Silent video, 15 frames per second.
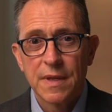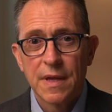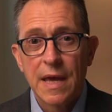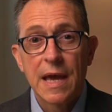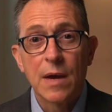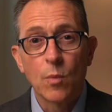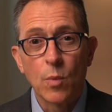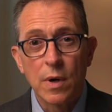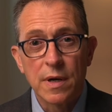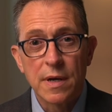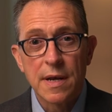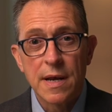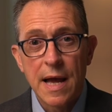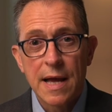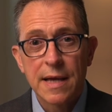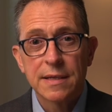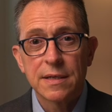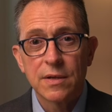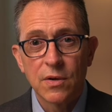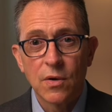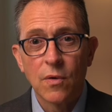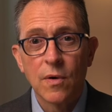And we're not
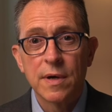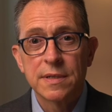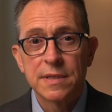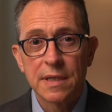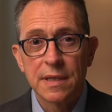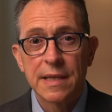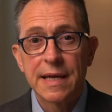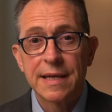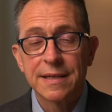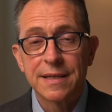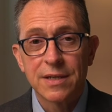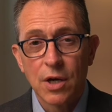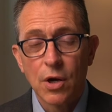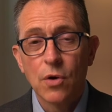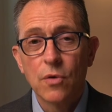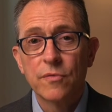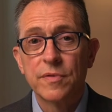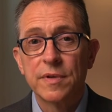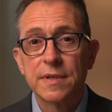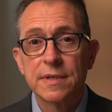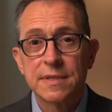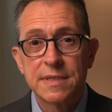going to let
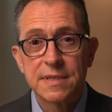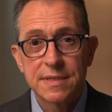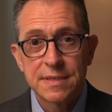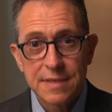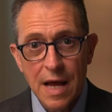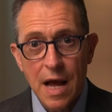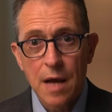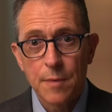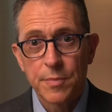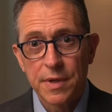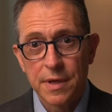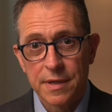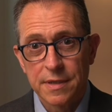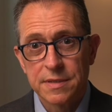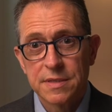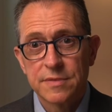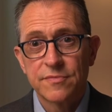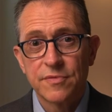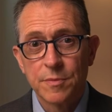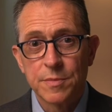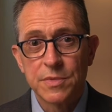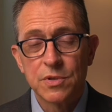COVID stop us
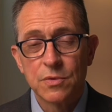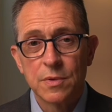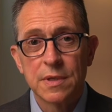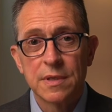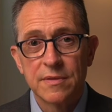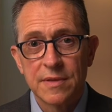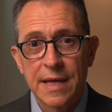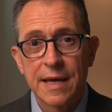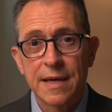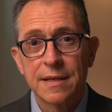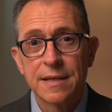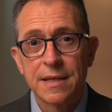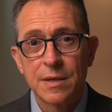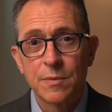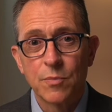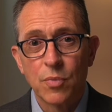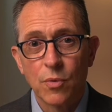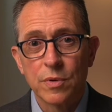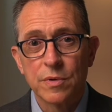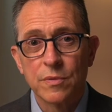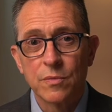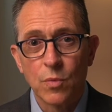from doing that
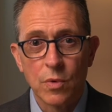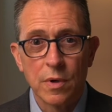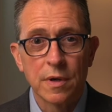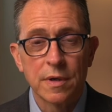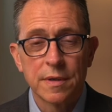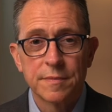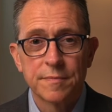important work.